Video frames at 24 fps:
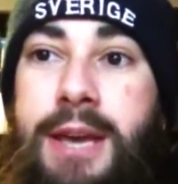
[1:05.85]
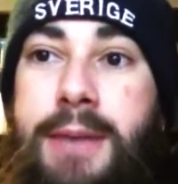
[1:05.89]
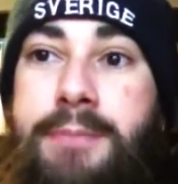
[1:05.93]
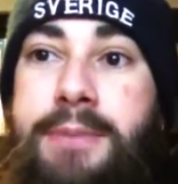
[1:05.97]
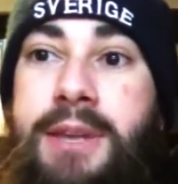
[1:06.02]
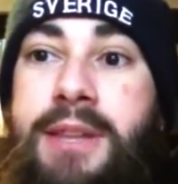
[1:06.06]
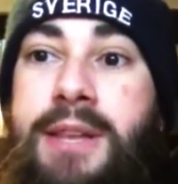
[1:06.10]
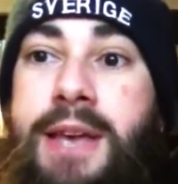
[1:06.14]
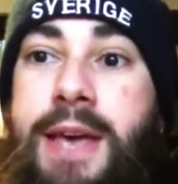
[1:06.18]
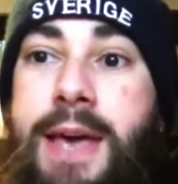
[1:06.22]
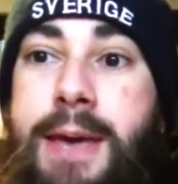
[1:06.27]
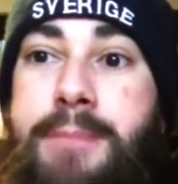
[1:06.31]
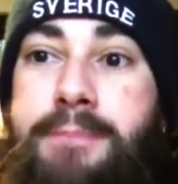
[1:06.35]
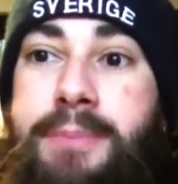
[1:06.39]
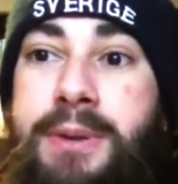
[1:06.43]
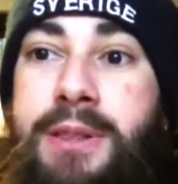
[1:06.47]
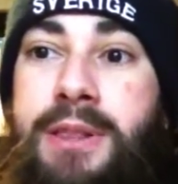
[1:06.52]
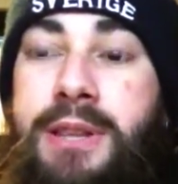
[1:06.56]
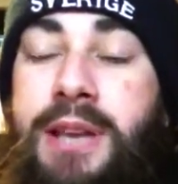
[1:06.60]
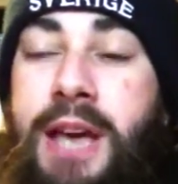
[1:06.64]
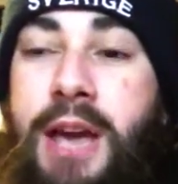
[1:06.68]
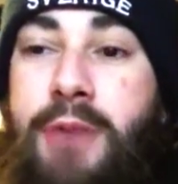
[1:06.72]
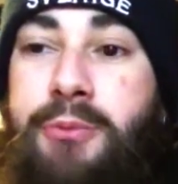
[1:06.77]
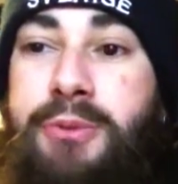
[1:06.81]
that
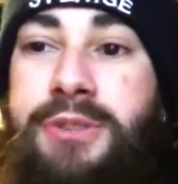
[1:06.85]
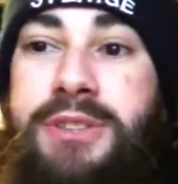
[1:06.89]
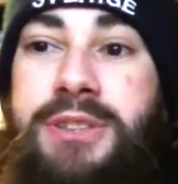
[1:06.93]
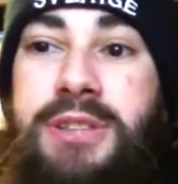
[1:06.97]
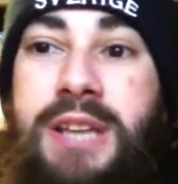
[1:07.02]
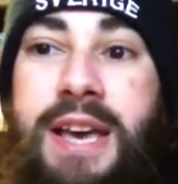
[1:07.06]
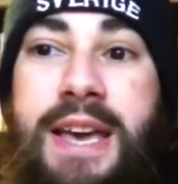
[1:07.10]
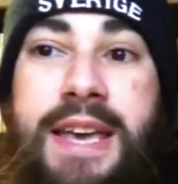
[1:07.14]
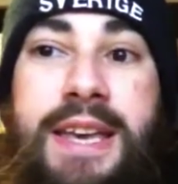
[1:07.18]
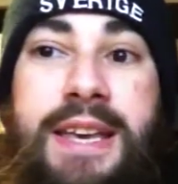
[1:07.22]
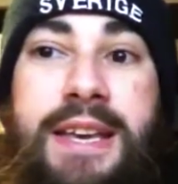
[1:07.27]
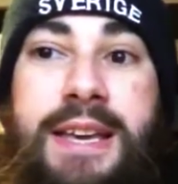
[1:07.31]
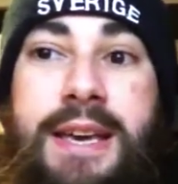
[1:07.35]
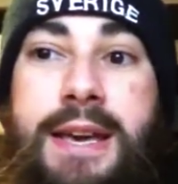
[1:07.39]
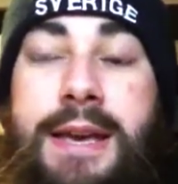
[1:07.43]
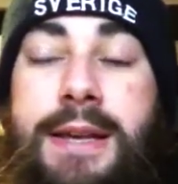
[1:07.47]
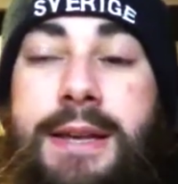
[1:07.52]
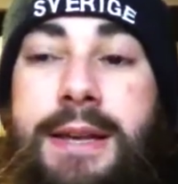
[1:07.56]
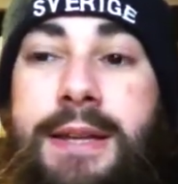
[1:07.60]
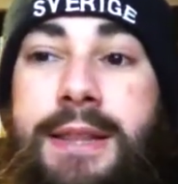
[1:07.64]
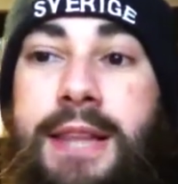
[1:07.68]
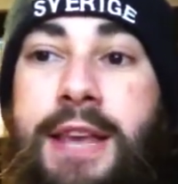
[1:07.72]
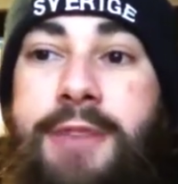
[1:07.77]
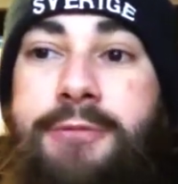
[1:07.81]
happened, I was like
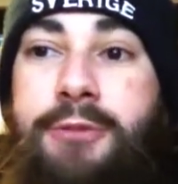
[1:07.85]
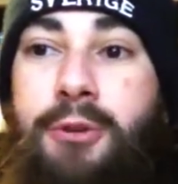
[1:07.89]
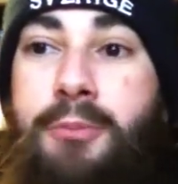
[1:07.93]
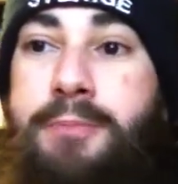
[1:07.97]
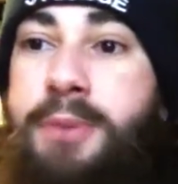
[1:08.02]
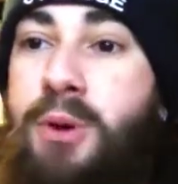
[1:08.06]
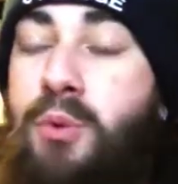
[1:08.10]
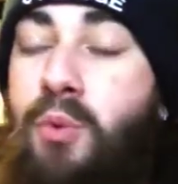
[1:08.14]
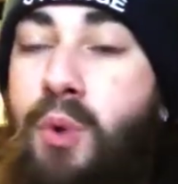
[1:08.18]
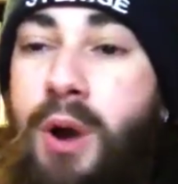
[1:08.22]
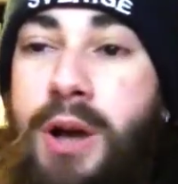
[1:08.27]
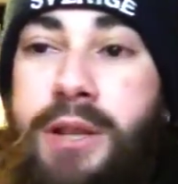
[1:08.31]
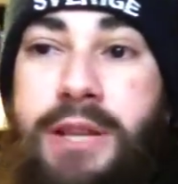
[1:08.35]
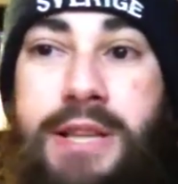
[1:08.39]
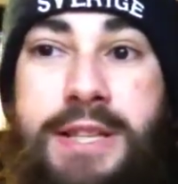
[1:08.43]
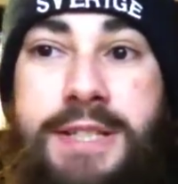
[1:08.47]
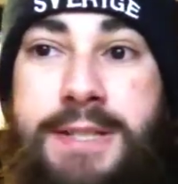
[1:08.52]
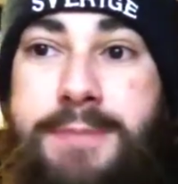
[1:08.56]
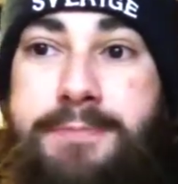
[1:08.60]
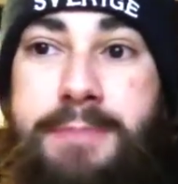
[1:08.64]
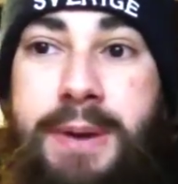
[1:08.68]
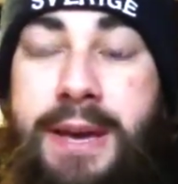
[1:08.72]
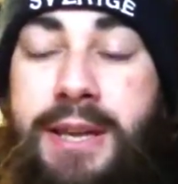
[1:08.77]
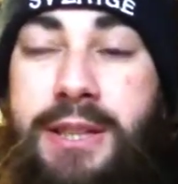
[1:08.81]
level B1 in
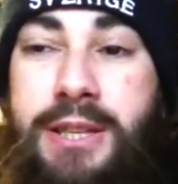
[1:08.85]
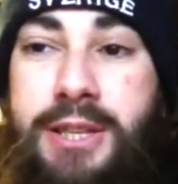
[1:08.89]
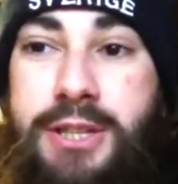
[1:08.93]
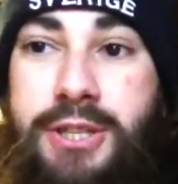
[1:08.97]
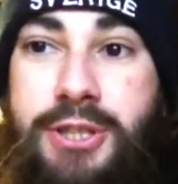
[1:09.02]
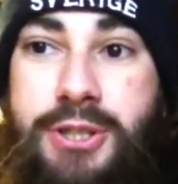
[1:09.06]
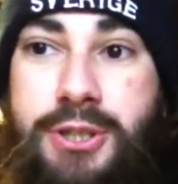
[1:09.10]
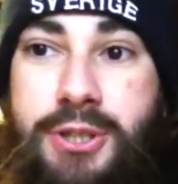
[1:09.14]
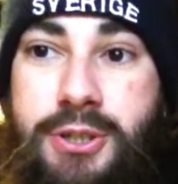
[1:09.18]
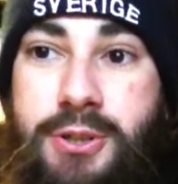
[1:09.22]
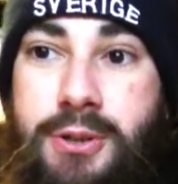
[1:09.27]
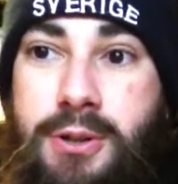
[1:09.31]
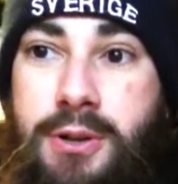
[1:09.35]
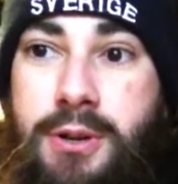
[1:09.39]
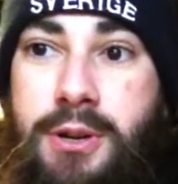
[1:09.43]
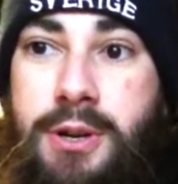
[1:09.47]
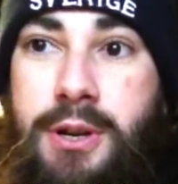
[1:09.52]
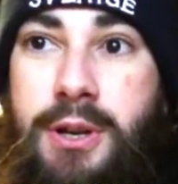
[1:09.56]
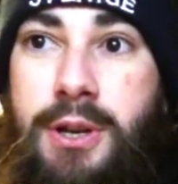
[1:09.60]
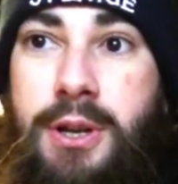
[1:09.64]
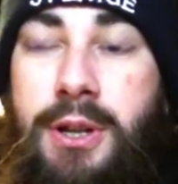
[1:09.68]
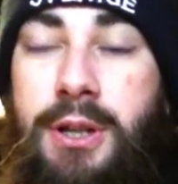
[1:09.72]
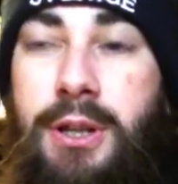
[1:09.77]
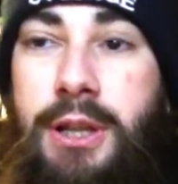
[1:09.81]
Spanish,
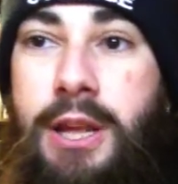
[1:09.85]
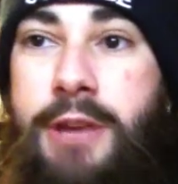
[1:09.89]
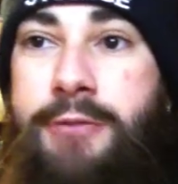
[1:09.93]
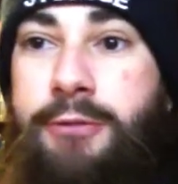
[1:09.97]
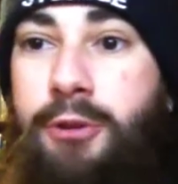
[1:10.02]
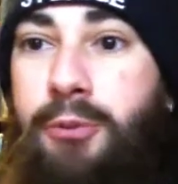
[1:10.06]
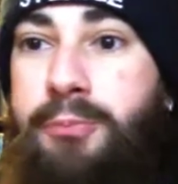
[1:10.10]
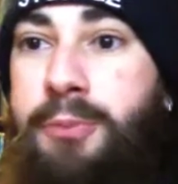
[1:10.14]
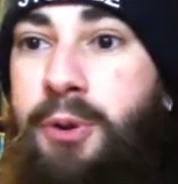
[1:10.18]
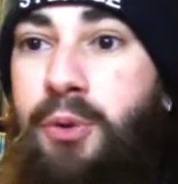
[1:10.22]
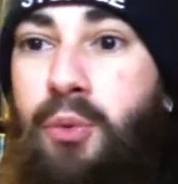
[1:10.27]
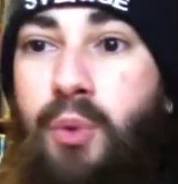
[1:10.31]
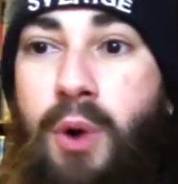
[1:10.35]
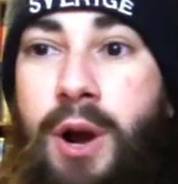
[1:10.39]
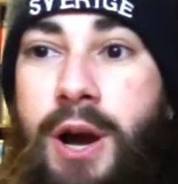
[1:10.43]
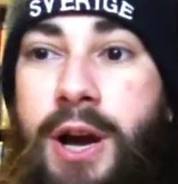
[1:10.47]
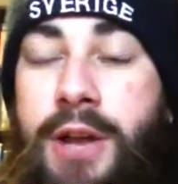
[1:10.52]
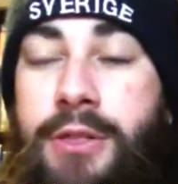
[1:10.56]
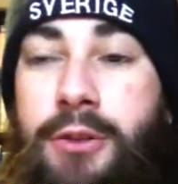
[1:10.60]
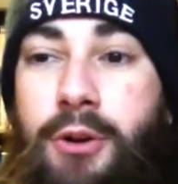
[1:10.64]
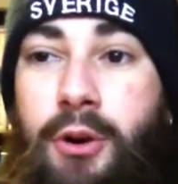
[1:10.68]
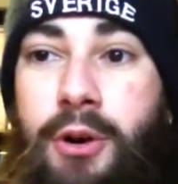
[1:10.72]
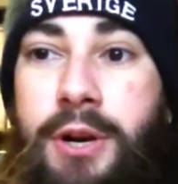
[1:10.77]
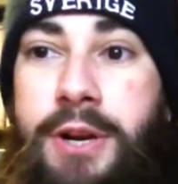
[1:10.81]
level
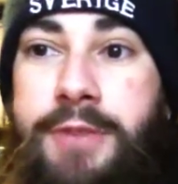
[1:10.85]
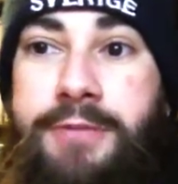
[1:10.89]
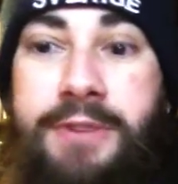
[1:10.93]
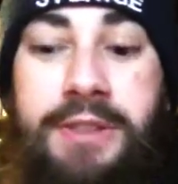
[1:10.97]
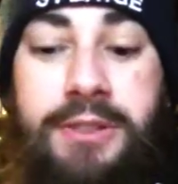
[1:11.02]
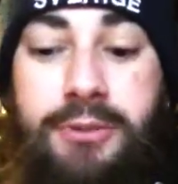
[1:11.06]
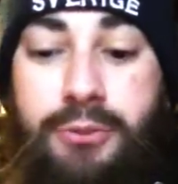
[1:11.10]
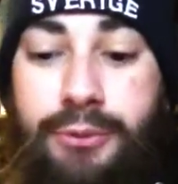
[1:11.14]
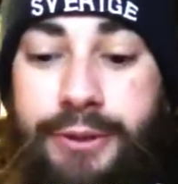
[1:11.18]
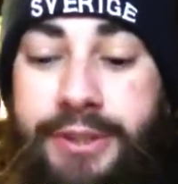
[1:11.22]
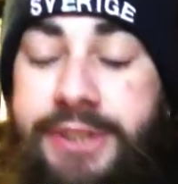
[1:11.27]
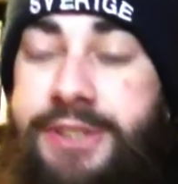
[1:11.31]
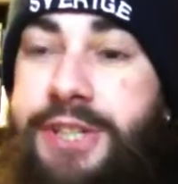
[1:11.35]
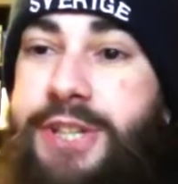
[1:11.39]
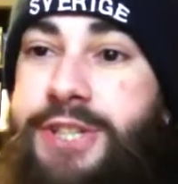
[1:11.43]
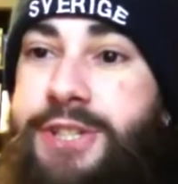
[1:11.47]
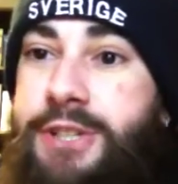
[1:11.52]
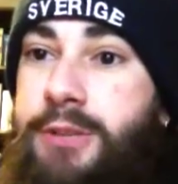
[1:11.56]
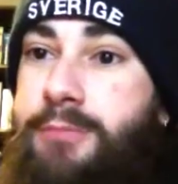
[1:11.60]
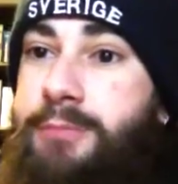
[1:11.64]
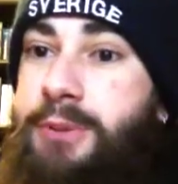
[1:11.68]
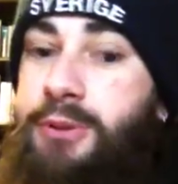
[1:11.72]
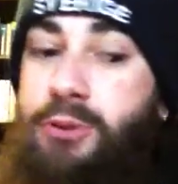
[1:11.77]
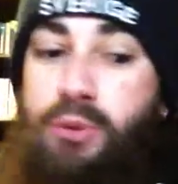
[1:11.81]
B1, or even
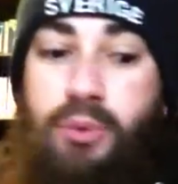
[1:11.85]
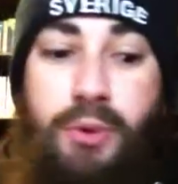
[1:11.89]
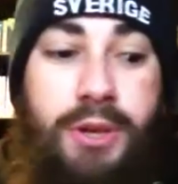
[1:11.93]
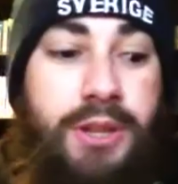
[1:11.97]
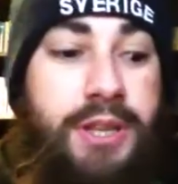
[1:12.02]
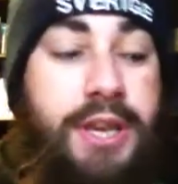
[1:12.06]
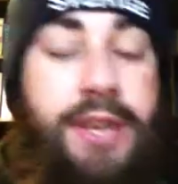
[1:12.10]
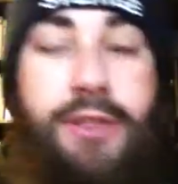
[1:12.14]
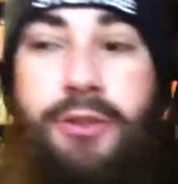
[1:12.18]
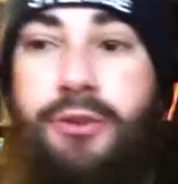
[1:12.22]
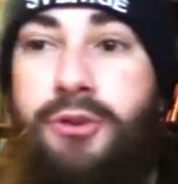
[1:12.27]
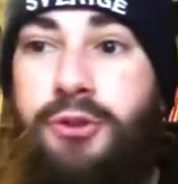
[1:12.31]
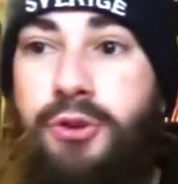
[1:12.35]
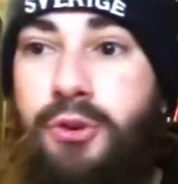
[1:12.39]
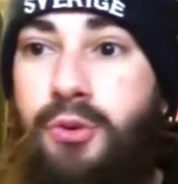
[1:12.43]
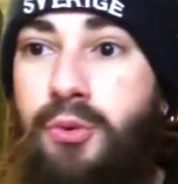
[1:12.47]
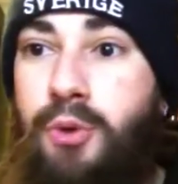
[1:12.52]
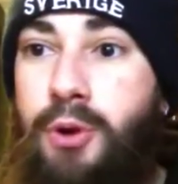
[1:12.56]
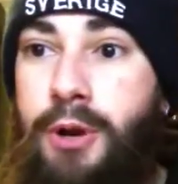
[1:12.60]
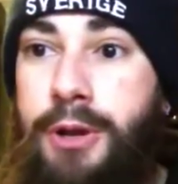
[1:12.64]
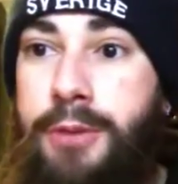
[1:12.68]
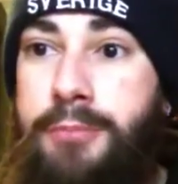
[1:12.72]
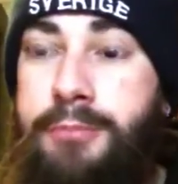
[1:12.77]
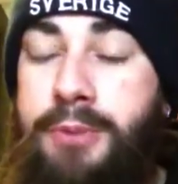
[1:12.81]
transition between
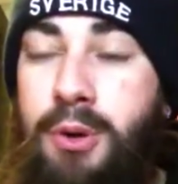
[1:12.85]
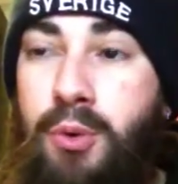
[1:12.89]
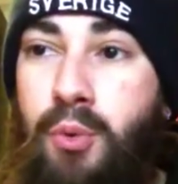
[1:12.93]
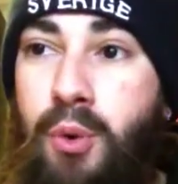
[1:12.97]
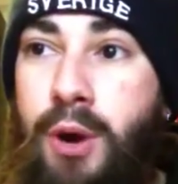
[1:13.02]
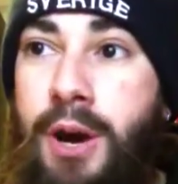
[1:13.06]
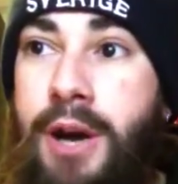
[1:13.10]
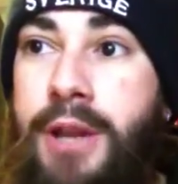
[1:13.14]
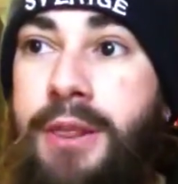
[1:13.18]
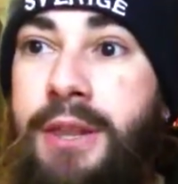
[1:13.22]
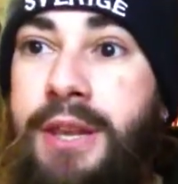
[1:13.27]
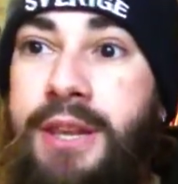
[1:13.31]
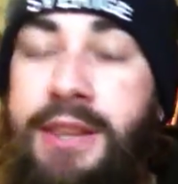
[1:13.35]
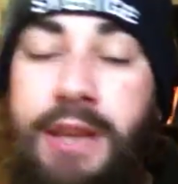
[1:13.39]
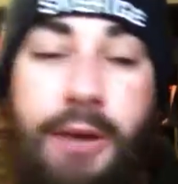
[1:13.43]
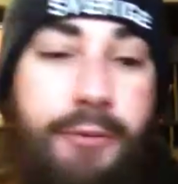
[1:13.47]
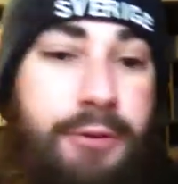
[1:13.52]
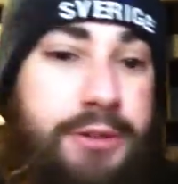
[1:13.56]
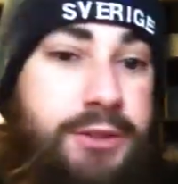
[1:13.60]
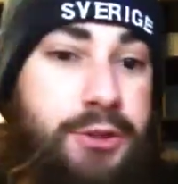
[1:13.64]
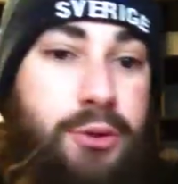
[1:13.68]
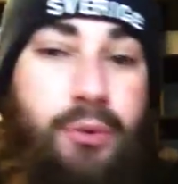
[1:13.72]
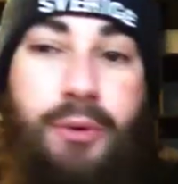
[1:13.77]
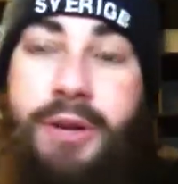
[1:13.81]
A2 and B1, and I
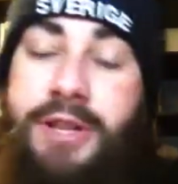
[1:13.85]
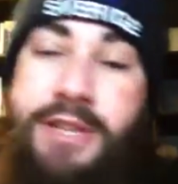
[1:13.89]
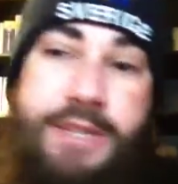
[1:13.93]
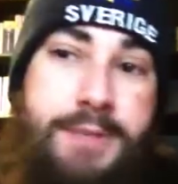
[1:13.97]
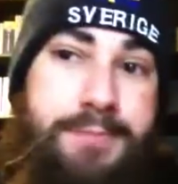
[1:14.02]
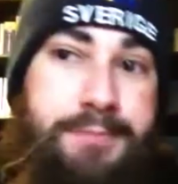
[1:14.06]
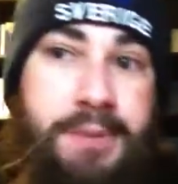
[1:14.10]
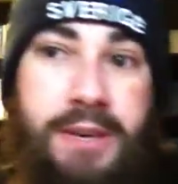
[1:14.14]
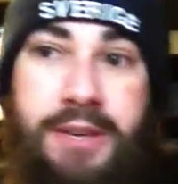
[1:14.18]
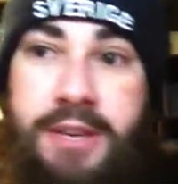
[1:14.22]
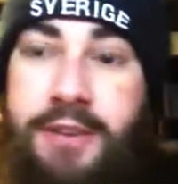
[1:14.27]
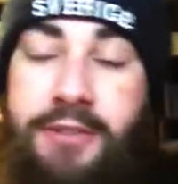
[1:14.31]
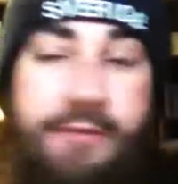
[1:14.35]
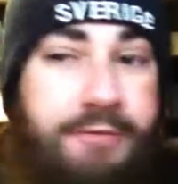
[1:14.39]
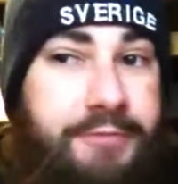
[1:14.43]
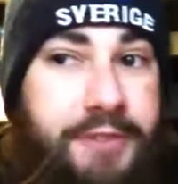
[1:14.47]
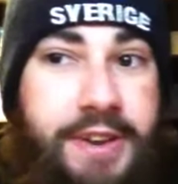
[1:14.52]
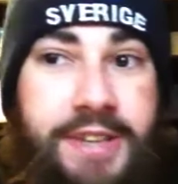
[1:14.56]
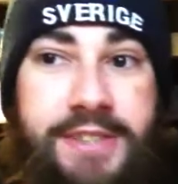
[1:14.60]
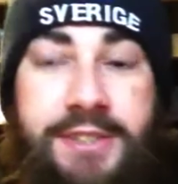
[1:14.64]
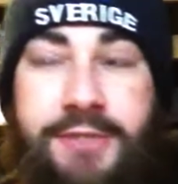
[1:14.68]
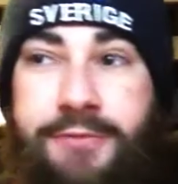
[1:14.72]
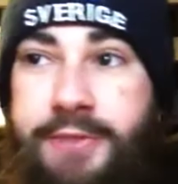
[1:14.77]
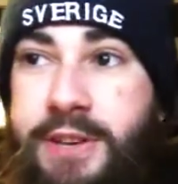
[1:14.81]
was already speaking
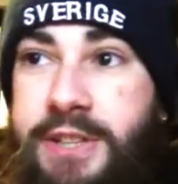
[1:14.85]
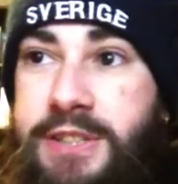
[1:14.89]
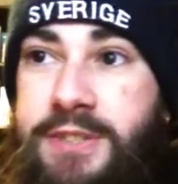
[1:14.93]
fast,